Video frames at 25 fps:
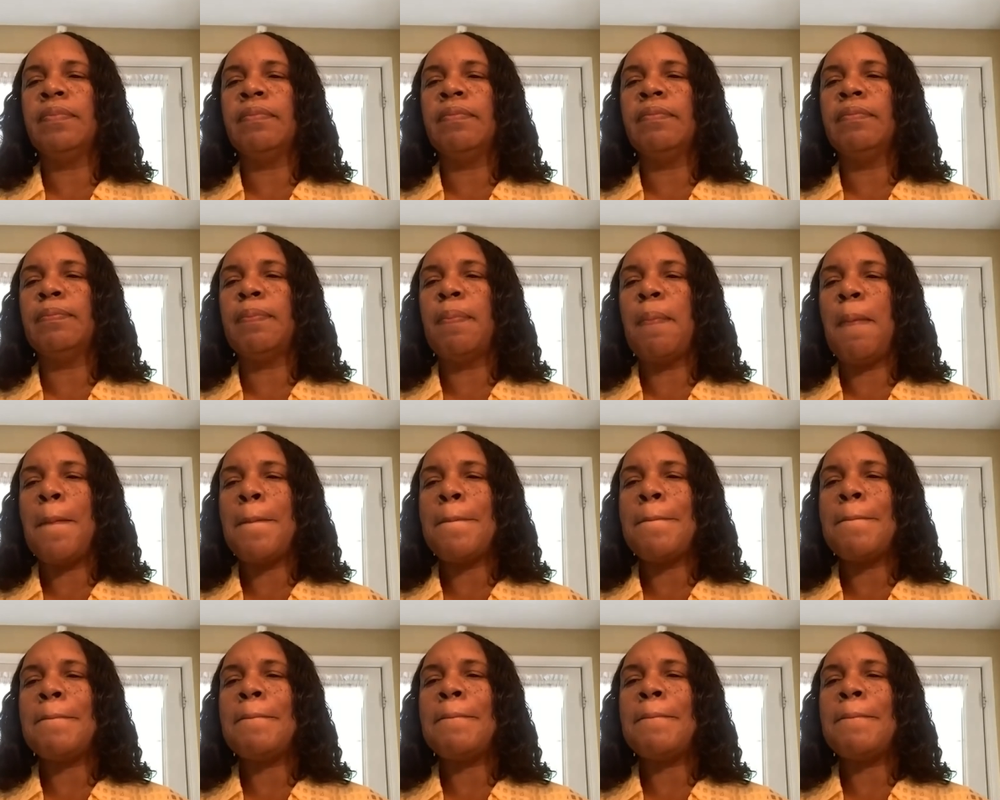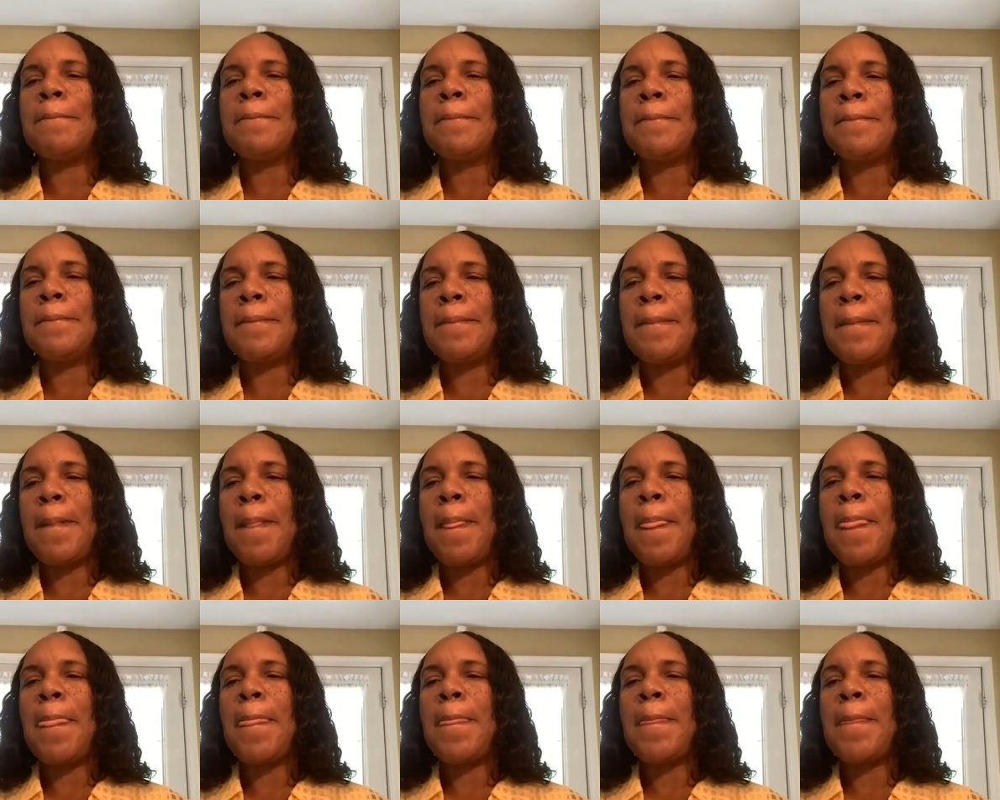Definitely. So
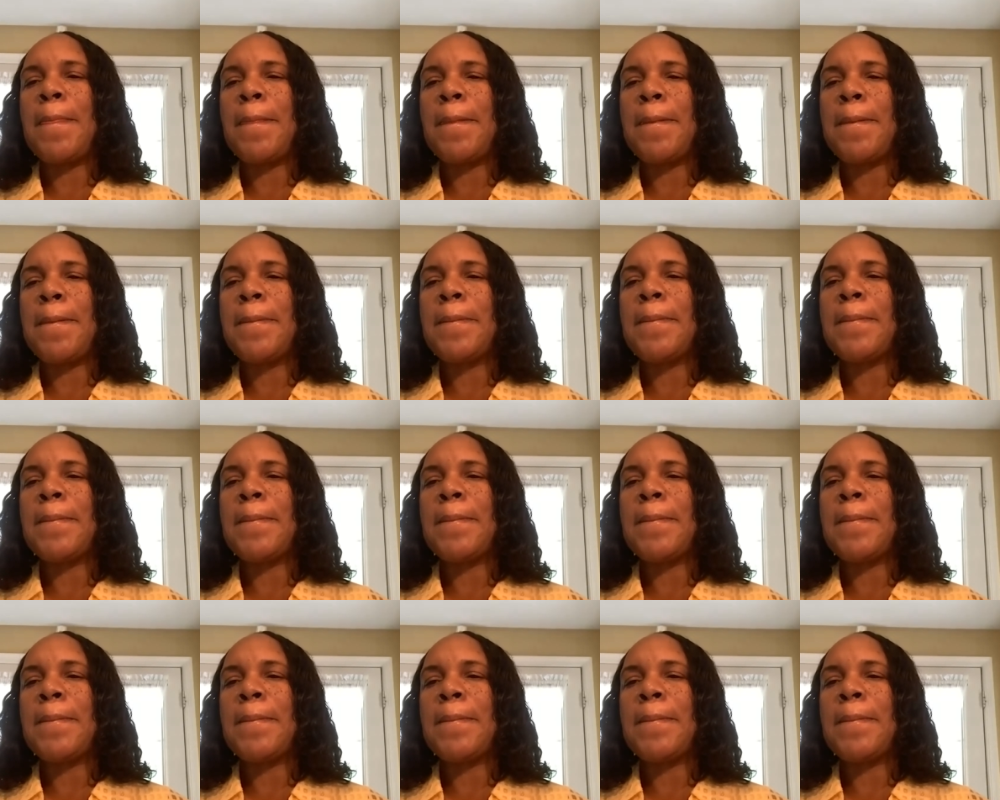earlier you kind of